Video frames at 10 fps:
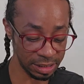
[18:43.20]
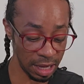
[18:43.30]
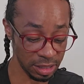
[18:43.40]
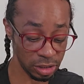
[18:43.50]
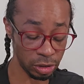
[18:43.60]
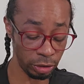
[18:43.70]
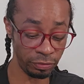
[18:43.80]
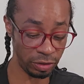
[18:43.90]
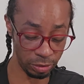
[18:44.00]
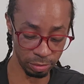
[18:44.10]
not
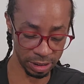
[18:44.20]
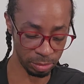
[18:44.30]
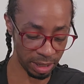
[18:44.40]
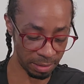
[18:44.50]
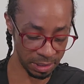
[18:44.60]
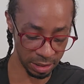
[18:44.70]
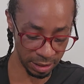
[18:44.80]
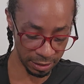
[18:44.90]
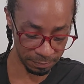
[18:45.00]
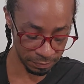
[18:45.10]
serve you, is what I'm
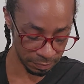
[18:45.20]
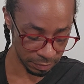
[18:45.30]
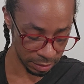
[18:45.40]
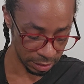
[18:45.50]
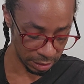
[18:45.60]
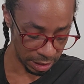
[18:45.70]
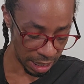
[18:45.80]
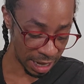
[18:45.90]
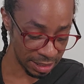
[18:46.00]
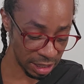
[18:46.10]
hearing.
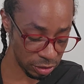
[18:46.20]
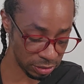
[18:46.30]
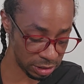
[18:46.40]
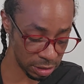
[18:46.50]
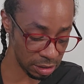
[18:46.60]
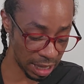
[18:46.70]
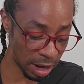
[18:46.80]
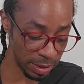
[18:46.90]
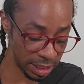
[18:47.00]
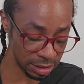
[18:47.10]
And yet you're still
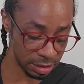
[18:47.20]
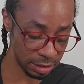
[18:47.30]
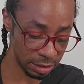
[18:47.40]
allowing it